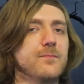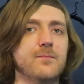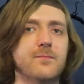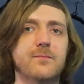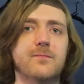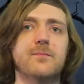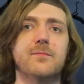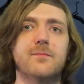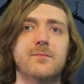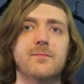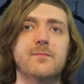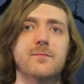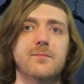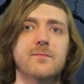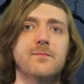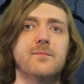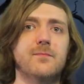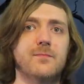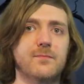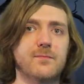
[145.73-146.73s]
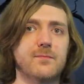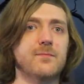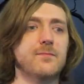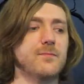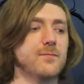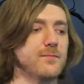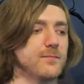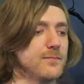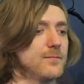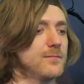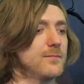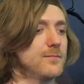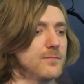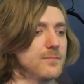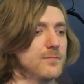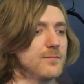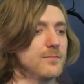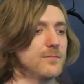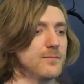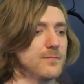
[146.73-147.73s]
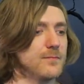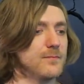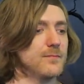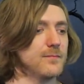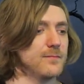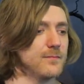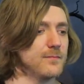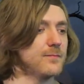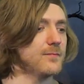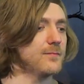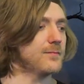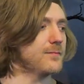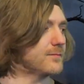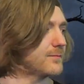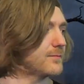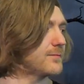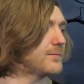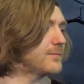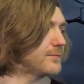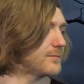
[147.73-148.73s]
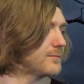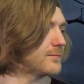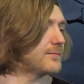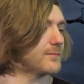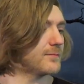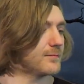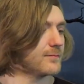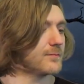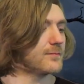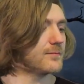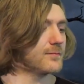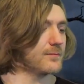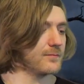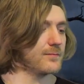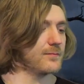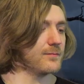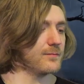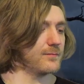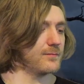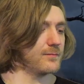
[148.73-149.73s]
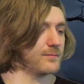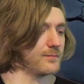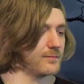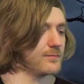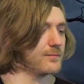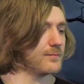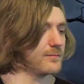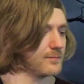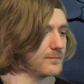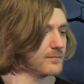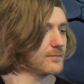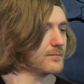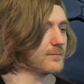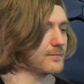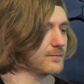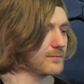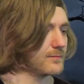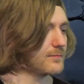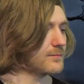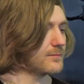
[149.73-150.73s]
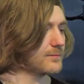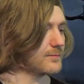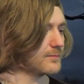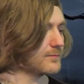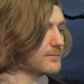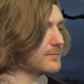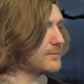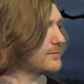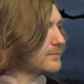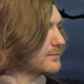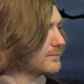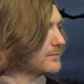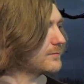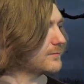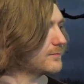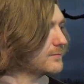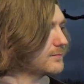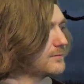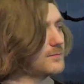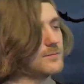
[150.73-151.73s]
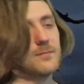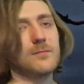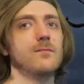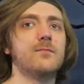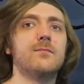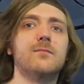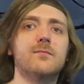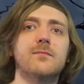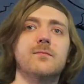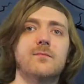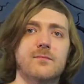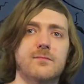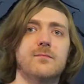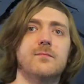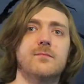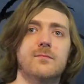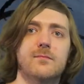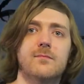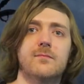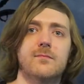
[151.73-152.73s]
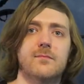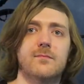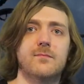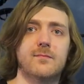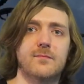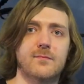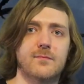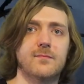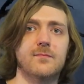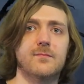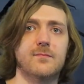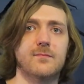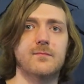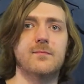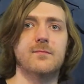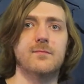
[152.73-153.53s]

[no speech]